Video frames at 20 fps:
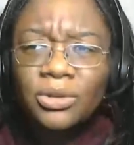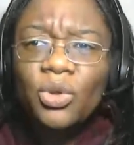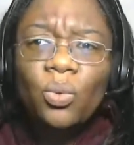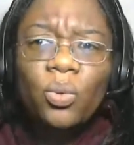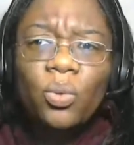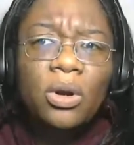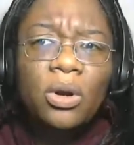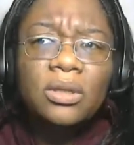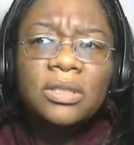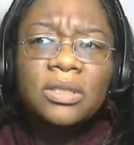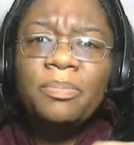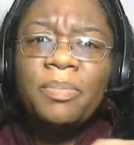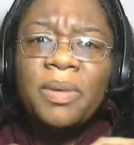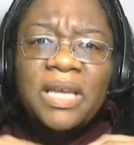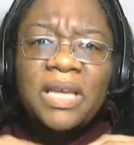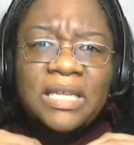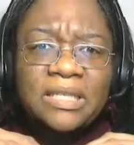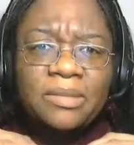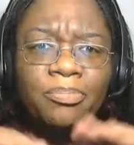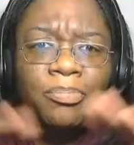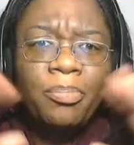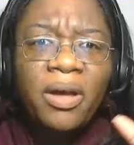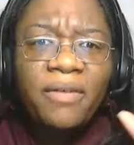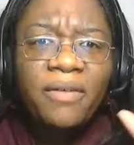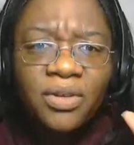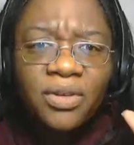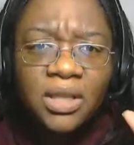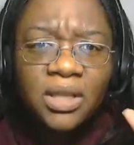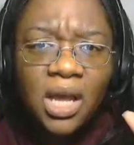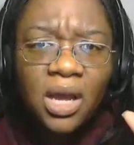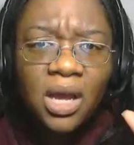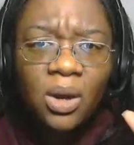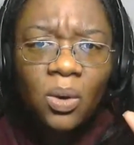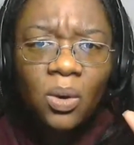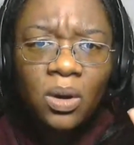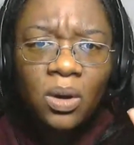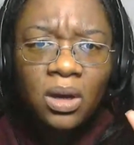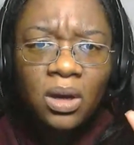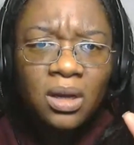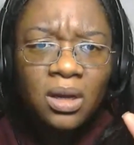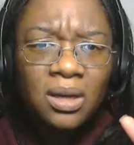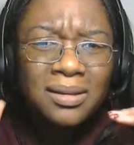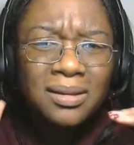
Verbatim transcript: The world's biggest buffalo.